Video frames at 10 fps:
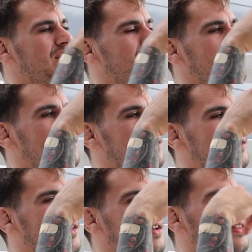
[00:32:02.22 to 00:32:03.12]
to training
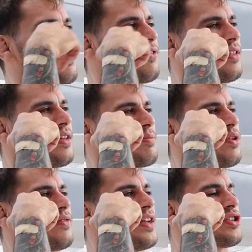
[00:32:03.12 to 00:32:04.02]
and like a different like
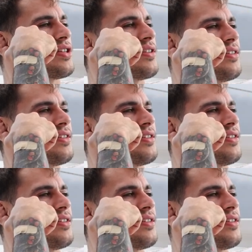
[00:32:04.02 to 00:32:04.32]
motivation.